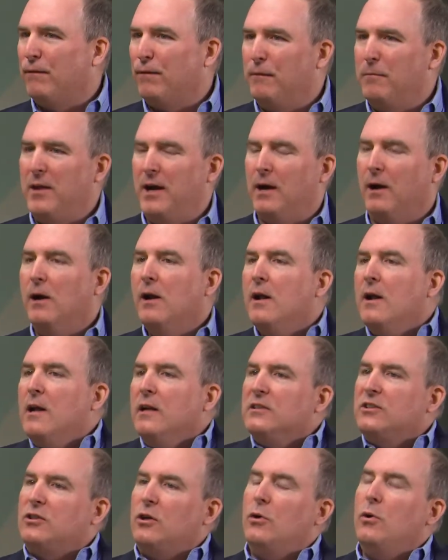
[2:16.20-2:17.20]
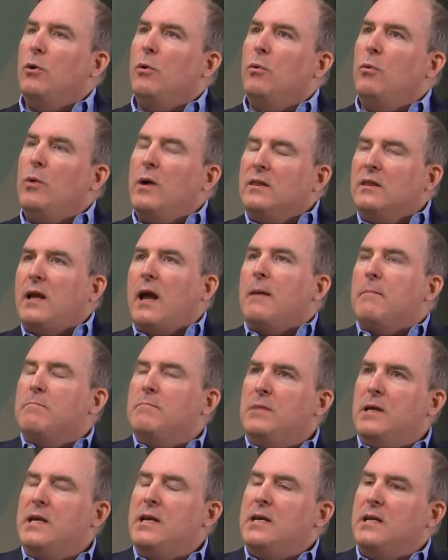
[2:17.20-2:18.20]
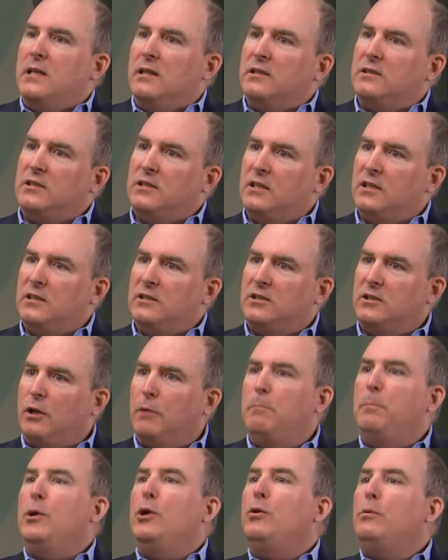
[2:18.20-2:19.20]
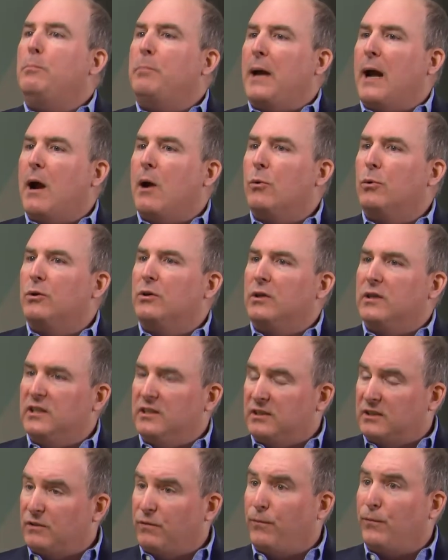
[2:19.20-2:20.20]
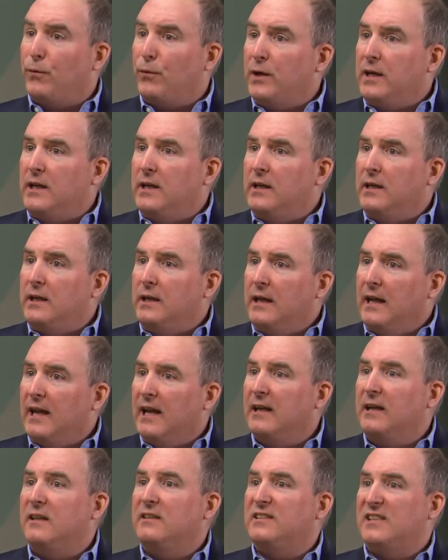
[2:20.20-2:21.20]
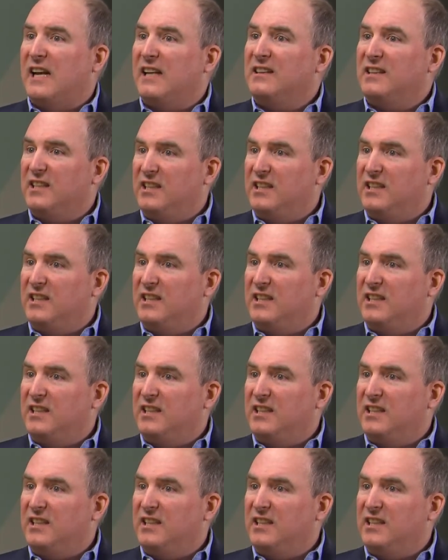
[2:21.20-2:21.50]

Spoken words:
from there. So what that means is compute power is free and it's at